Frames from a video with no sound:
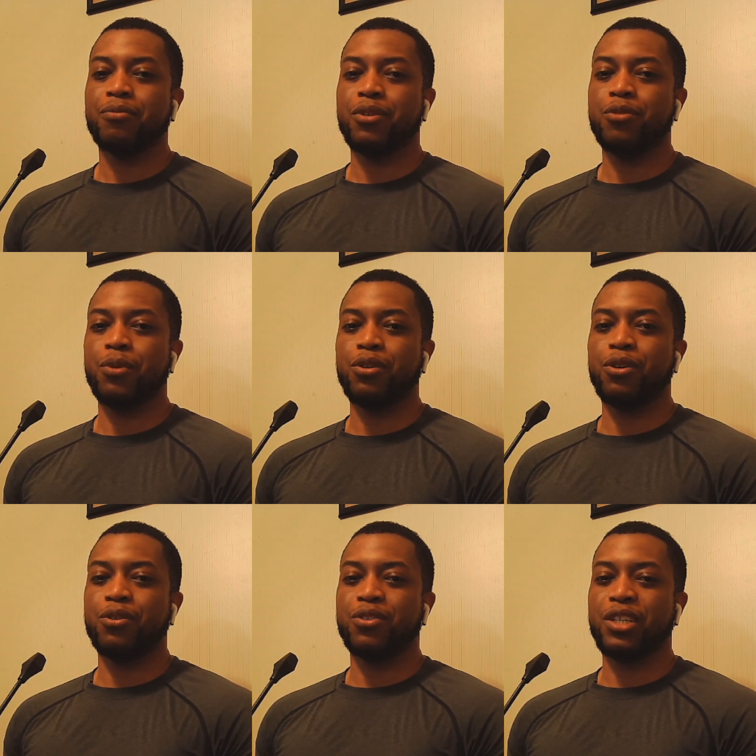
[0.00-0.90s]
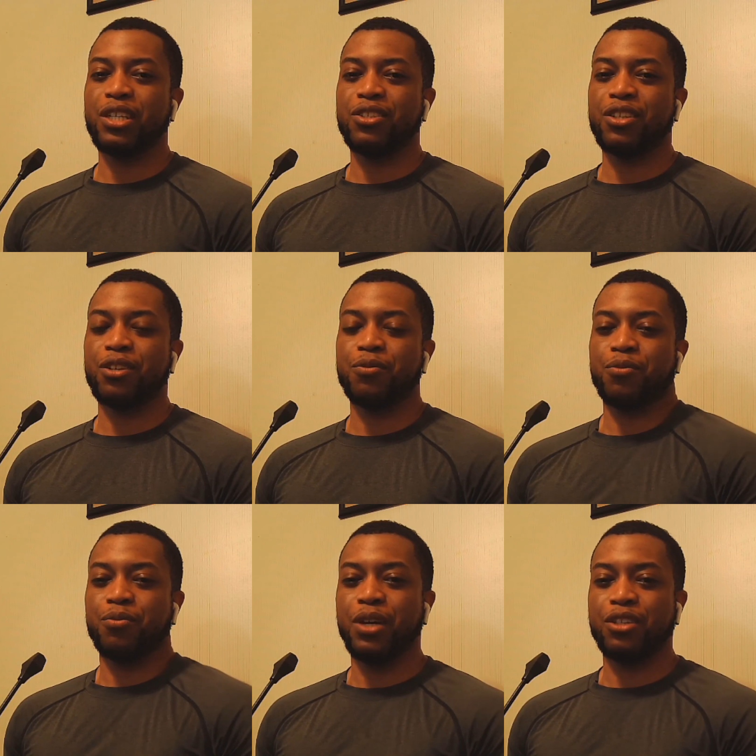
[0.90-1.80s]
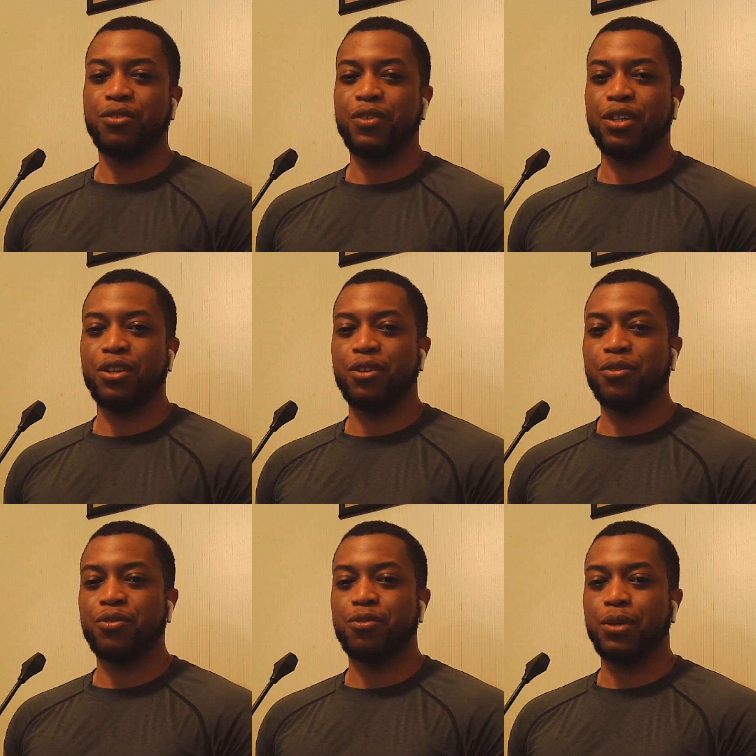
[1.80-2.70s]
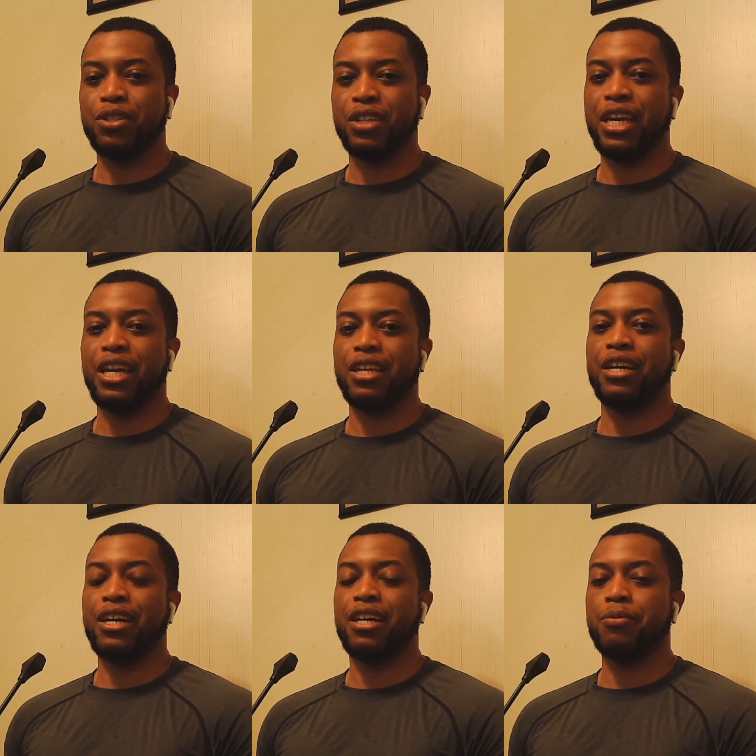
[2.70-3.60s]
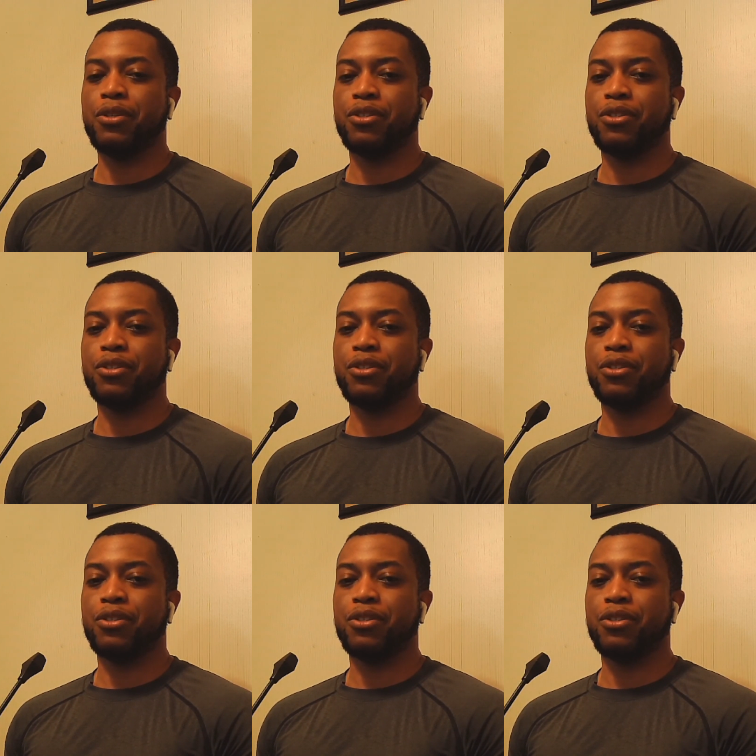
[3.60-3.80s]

it's been a long time since I watched the video, especially that and The Hobbit.